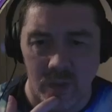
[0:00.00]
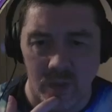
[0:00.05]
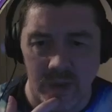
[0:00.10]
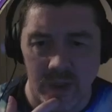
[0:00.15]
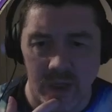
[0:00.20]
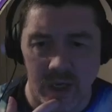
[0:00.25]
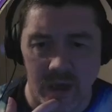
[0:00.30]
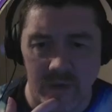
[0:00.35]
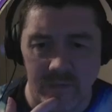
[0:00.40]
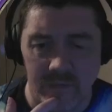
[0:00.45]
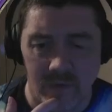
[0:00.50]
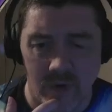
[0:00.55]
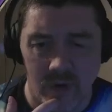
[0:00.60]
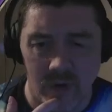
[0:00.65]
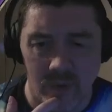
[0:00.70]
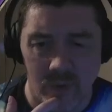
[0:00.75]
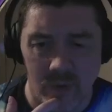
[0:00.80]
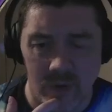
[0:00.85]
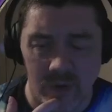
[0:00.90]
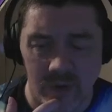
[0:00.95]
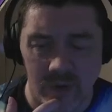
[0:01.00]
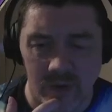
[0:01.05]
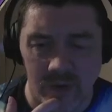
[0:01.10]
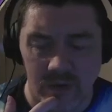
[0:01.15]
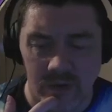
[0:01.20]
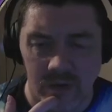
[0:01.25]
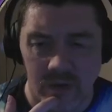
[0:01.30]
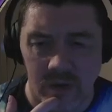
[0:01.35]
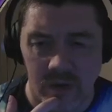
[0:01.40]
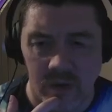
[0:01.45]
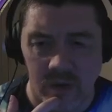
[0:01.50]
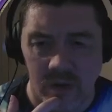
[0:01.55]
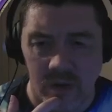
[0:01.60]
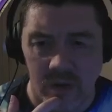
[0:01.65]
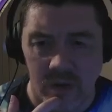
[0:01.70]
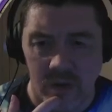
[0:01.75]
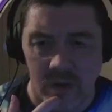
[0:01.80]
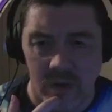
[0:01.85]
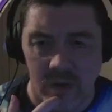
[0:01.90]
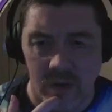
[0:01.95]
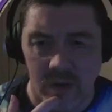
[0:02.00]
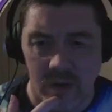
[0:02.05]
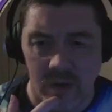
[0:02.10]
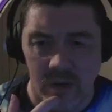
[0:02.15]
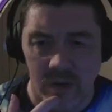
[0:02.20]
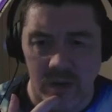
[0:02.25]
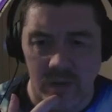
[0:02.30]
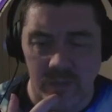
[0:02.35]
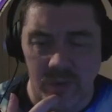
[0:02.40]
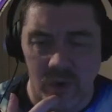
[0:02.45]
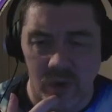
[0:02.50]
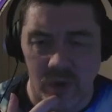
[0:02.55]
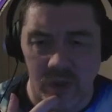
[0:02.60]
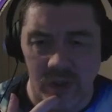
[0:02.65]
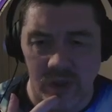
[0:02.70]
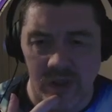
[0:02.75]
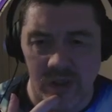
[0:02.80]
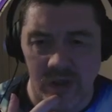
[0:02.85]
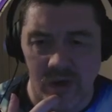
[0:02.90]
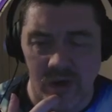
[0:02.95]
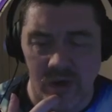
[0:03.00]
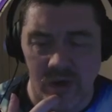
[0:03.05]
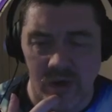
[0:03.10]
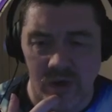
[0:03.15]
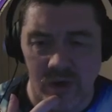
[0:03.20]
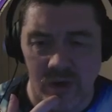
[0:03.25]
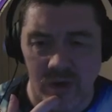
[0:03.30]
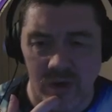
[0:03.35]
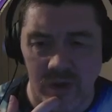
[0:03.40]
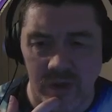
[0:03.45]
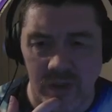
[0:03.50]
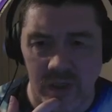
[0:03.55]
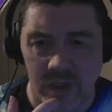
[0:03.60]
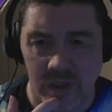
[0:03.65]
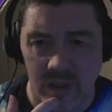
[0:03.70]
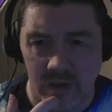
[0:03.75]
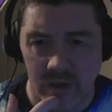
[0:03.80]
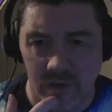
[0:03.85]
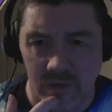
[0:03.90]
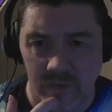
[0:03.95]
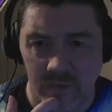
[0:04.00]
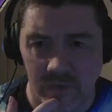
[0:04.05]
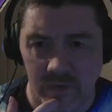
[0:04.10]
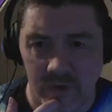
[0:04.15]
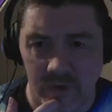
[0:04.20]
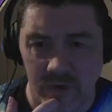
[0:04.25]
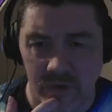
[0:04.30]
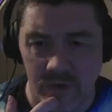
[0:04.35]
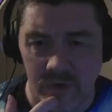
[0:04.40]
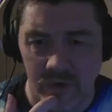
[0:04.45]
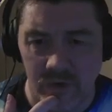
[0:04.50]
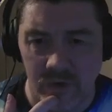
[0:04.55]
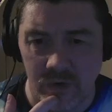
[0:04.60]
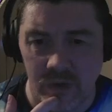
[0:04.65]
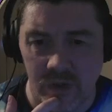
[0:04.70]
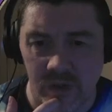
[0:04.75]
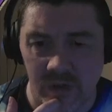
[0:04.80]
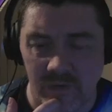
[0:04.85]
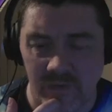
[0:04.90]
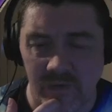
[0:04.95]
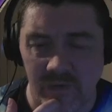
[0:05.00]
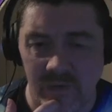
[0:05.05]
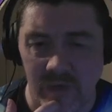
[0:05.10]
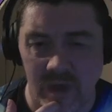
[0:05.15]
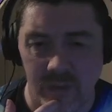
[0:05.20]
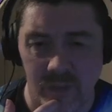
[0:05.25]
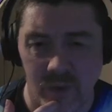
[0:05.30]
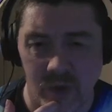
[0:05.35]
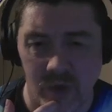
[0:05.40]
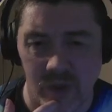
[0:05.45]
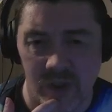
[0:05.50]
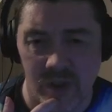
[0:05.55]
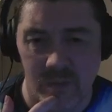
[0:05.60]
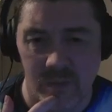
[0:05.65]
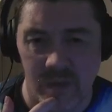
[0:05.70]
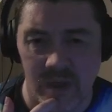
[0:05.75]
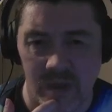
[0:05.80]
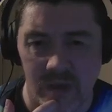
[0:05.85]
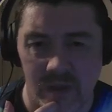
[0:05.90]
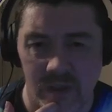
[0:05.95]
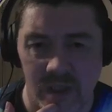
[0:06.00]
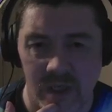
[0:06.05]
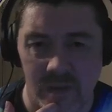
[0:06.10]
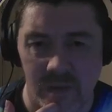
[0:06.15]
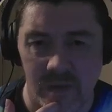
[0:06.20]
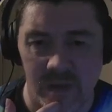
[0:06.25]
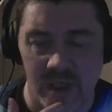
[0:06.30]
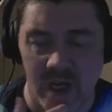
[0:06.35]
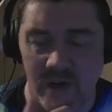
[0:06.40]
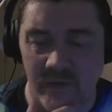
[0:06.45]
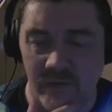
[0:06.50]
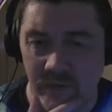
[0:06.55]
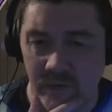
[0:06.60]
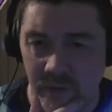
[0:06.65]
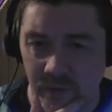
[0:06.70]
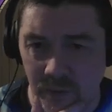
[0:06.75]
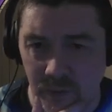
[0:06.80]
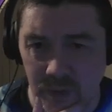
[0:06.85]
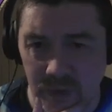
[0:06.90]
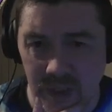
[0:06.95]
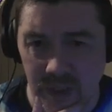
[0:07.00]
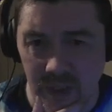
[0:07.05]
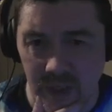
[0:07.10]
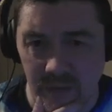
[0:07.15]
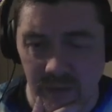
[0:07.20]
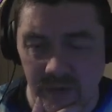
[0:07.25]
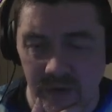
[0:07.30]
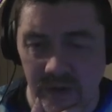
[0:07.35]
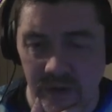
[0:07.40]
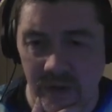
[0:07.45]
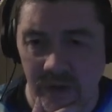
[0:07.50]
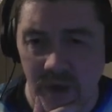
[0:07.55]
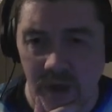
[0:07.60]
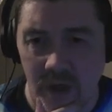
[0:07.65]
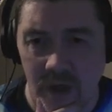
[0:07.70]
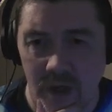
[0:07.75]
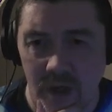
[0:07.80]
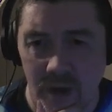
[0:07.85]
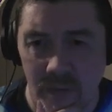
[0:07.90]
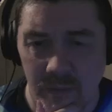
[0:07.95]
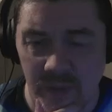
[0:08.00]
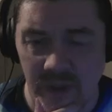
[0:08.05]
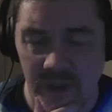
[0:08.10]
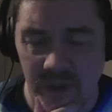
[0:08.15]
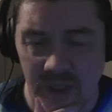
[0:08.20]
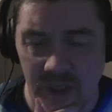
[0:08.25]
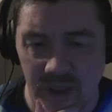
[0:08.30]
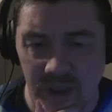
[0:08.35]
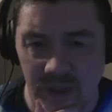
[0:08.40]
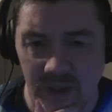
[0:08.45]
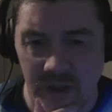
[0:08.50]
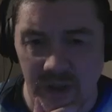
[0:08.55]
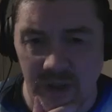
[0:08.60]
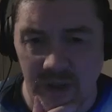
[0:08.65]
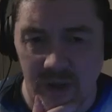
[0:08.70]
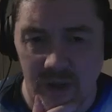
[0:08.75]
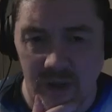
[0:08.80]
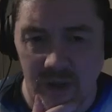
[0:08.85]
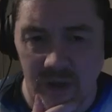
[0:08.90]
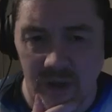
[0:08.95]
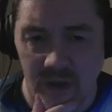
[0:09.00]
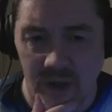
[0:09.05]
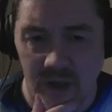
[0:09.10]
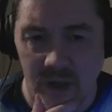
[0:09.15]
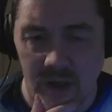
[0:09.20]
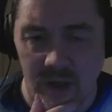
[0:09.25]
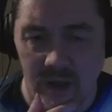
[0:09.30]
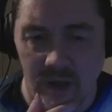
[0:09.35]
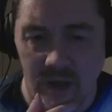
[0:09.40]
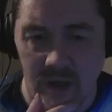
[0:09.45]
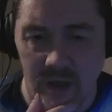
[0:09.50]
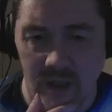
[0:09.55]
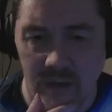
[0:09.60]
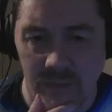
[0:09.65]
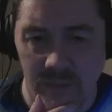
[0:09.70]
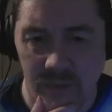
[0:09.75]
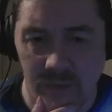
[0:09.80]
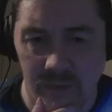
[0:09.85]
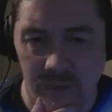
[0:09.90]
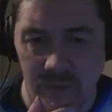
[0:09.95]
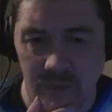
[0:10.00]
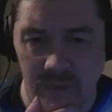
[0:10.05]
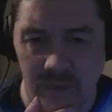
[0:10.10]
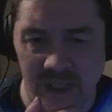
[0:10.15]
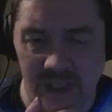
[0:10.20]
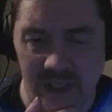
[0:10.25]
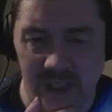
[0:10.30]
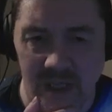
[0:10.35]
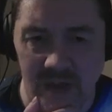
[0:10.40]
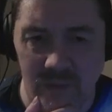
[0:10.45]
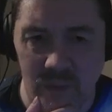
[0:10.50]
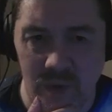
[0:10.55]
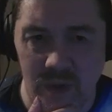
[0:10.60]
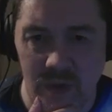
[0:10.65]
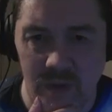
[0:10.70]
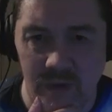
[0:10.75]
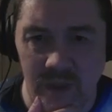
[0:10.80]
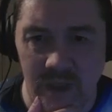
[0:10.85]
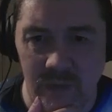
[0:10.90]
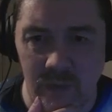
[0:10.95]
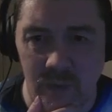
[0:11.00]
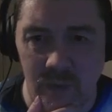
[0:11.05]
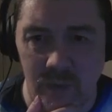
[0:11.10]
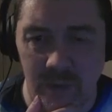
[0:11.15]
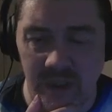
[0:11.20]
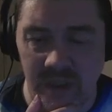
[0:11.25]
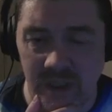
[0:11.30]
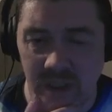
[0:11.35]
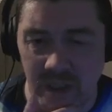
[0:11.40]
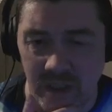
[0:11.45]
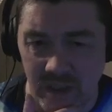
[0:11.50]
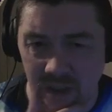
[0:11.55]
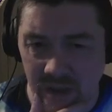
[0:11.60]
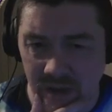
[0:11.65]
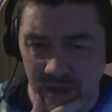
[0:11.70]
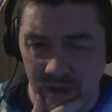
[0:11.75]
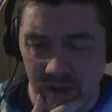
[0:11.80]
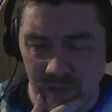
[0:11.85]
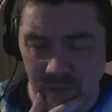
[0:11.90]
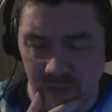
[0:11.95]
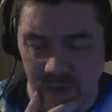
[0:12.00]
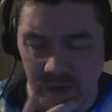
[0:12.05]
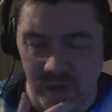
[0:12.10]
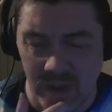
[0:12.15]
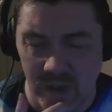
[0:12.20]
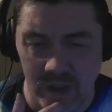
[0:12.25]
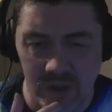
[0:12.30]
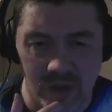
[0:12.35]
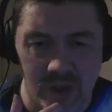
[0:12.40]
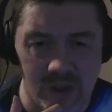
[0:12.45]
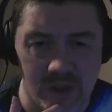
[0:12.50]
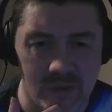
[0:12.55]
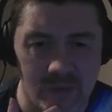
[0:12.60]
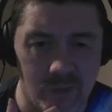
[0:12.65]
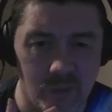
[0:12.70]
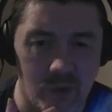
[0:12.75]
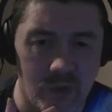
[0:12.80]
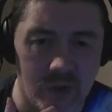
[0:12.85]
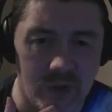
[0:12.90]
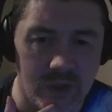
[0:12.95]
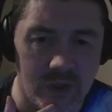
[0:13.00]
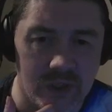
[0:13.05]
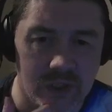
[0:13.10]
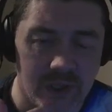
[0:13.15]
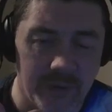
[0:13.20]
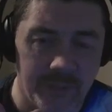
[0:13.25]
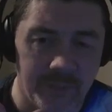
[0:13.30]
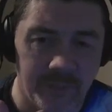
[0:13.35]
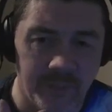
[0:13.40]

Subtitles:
We had 41 points on the health and yours and 30 points in the melee damage after we had mutated. The mistake we did with mutations was